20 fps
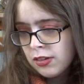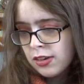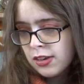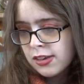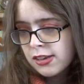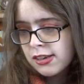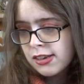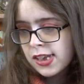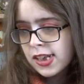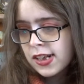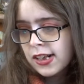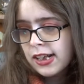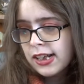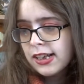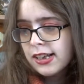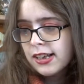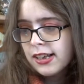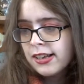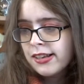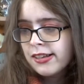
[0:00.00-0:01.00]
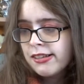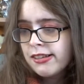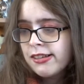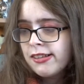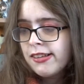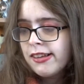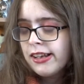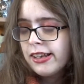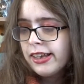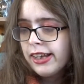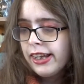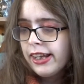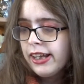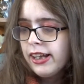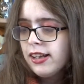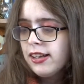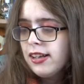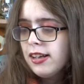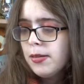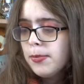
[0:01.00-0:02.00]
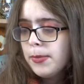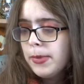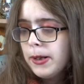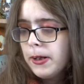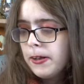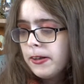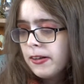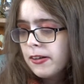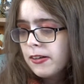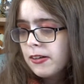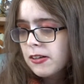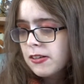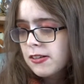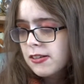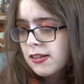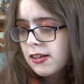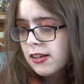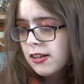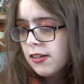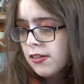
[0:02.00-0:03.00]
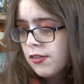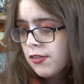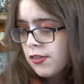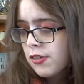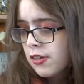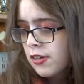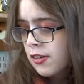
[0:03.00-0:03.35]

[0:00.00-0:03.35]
So again, this is The Candy Maker's Gift,